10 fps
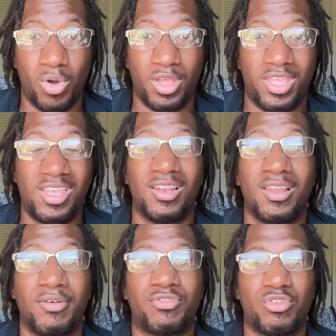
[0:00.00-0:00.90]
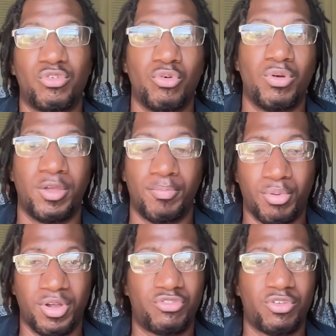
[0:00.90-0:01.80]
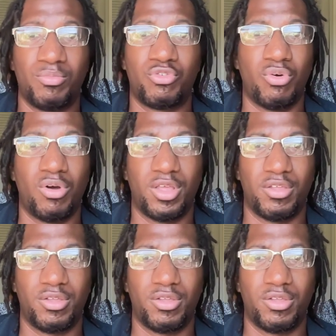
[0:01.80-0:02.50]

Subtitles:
he loves to do, and it brings him joy.